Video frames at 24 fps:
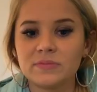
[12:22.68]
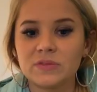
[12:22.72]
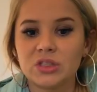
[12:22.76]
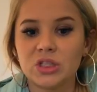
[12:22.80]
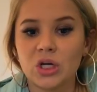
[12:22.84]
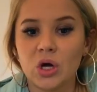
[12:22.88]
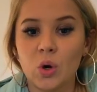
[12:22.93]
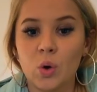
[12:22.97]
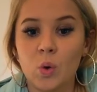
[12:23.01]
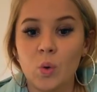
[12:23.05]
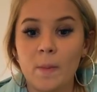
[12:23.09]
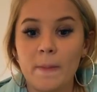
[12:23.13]

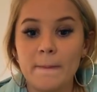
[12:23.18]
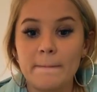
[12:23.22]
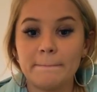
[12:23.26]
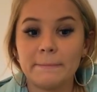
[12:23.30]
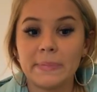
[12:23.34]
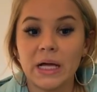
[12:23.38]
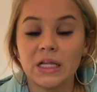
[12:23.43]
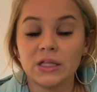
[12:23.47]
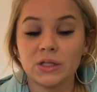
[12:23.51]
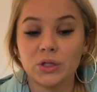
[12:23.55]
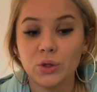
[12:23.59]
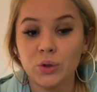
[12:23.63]
So
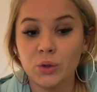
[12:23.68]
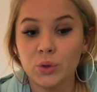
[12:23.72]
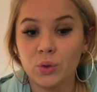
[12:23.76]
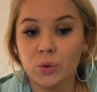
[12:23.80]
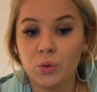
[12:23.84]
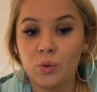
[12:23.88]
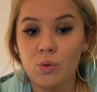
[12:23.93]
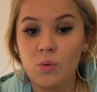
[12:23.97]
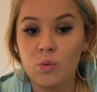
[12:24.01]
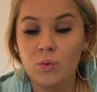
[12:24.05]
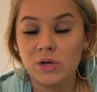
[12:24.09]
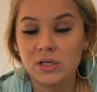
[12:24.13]

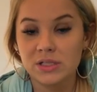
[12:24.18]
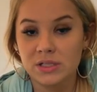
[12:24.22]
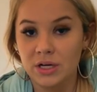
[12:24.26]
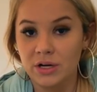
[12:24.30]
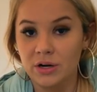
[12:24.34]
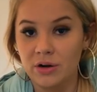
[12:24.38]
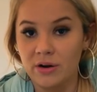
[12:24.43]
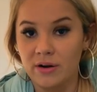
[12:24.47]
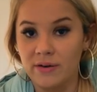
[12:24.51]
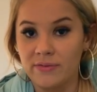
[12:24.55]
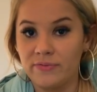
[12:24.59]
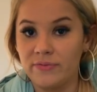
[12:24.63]
Malu was
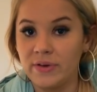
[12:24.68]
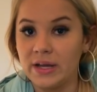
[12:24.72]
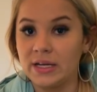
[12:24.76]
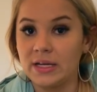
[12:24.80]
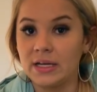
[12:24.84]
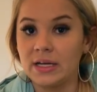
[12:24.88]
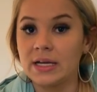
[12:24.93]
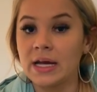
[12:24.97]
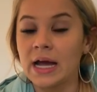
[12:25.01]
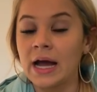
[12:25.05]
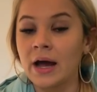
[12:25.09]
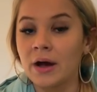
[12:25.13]
under a
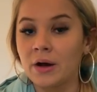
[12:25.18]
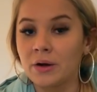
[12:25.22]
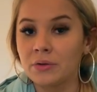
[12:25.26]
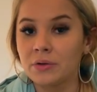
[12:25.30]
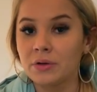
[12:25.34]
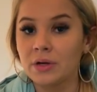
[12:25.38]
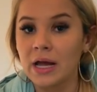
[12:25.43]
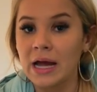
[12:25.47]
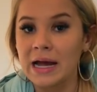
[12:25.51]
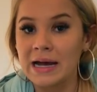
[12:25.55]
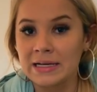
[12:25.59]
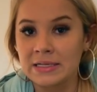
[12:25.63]
fake
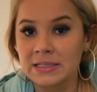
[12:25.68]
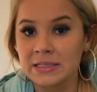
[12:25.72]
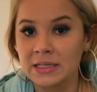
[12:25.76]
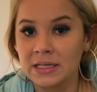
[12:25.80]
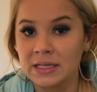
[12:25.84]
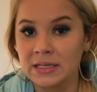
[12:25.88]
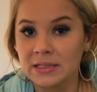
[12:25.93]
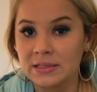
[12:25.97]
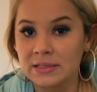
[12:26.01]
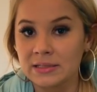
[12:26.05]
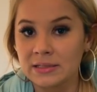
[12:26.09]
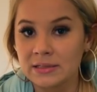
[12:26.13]
account
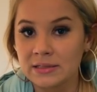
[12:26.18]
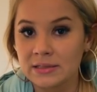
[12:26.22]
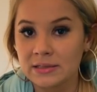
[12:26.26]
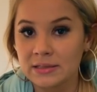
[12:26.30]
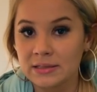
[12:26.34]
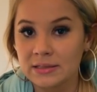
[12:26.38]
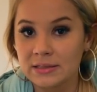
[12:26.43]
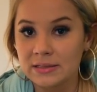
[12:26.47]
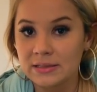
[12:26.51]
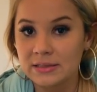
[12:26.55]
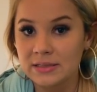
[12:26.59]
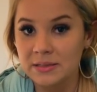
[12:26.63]
asking
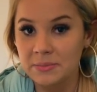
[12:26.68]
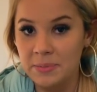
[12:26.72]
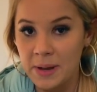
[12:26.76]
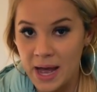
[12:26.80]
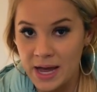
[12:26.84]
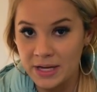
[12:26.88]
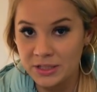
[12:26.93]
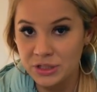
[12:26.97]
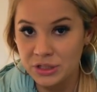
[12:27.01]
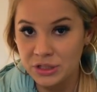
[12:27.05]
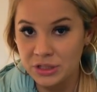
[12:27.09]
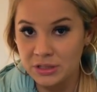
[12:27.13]

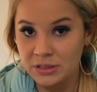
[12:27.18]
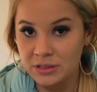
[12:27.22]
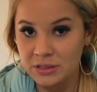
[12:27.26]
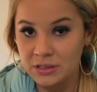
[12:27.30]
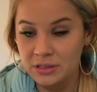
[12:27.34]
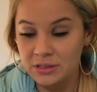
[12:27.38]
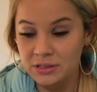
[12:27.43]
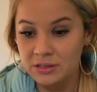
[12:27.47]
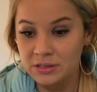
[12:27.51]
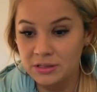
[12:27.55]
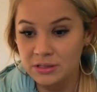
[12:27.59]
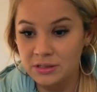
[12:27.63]

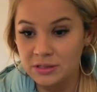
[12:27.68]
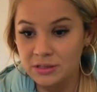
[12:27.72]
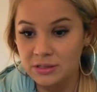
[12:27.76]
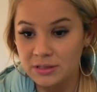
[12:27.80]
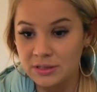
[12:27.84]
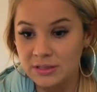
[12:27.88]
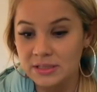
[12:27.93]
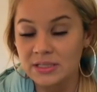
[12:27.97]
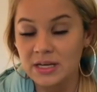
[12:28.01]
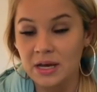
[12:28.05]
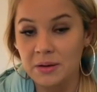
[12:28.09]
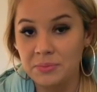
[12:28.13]

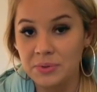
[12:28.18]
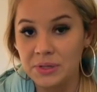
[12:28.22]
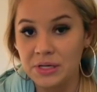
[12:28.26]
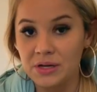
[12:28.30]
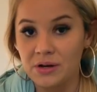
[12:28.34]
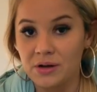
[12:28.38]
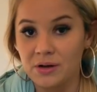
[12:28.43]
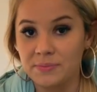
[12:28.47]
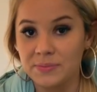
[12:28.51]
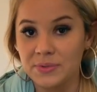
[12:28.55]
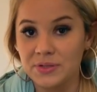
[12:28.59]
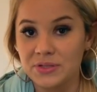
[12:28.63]

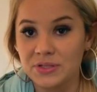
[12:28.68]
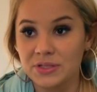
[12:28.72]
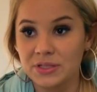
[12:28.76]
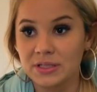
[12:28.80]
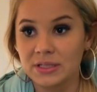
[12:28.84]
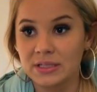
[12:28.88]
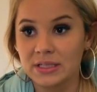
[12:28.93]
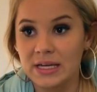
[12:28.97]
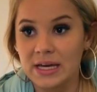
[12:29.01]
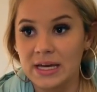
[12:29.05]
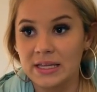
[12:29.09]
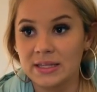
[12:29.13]
Sebi on
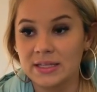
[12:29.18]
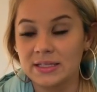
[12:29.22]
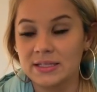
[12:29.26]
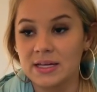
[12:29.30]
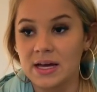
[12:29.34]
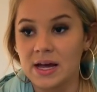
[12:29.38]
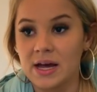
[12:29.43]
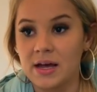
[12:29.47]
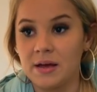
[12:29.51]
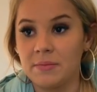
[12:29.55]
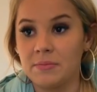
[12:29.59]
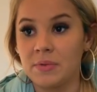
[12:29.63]
Musical.ly at the
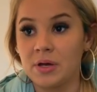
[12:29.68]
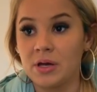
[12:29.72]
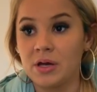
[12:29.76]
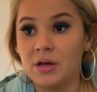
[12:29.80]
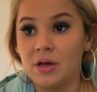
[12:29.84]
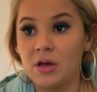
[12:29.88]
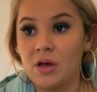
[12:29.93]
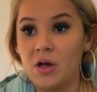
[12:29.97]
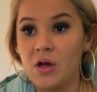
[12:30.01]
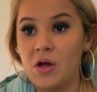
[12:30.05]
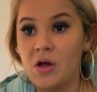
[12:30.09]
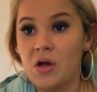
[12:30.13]
time
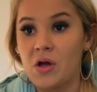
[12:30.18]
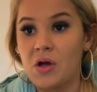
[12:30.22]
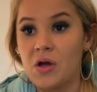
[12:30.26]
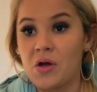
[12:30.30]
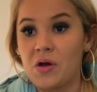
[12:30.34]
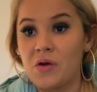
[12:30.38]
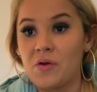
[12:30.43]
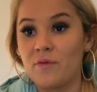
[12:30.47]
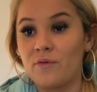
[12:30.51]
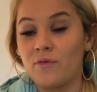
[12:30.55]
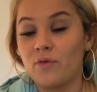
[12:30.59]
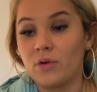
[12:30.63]

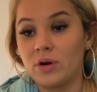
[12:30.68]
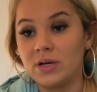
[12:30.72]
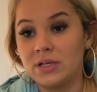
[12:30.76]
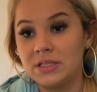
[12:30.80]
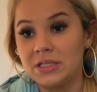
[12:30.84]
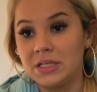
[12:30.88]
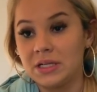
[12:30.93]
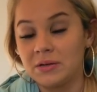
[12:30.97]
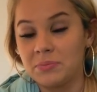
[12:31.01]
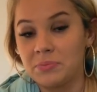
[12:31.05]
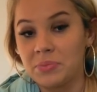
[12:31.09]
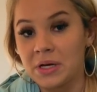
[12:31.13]
for
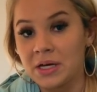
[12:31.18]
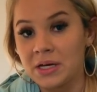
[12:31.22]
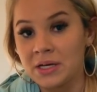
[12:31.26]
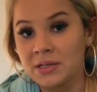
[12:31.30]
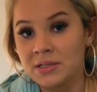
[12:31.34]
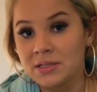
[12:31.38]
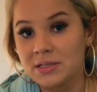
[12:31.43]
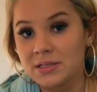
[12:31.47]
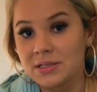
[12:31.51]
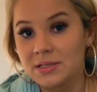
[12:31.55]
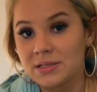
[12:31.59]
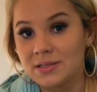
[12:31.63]
dick
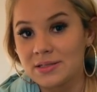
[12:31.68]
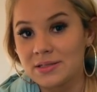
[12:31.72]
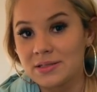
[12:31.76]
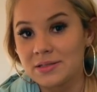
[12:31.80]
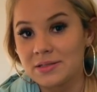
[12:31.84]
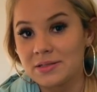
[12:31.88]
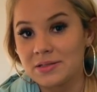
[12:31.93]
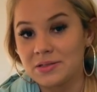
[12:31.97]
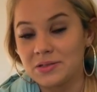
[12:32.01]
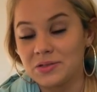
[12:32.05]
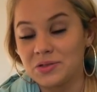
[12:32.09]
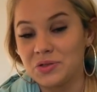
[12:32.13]
pics
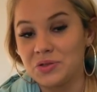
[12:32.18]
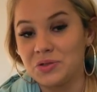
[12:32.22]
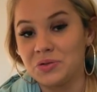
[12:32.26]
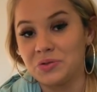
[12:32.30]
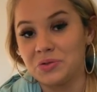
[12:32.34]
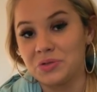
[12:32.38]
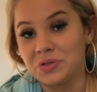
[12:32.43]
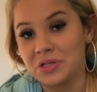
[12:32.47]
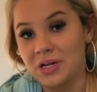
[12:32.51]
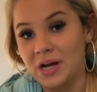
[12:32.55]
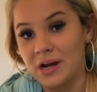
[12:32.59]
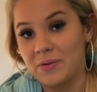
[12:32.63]
to
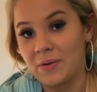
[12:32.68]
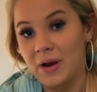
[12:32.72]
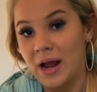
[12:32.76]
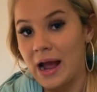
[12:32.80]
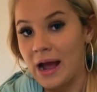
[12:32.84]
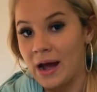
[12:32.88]
shout